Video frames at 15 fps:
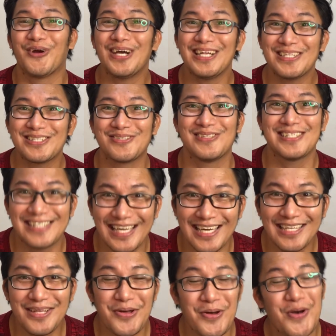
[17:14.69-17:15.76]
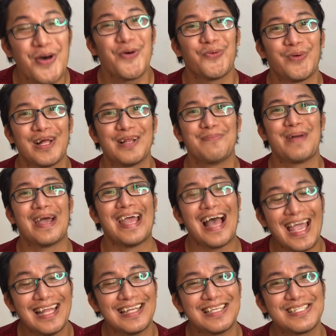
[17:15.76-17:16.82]
interested, well, my
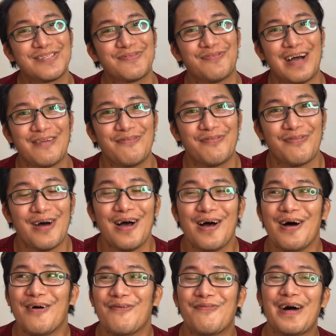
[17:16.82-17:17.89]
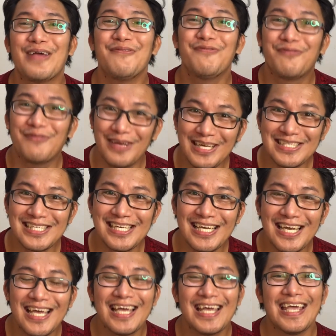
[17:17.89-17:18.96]
height is 5 feet,
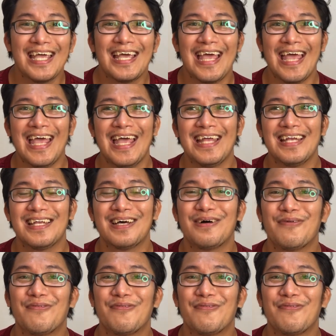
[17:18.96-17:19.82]
and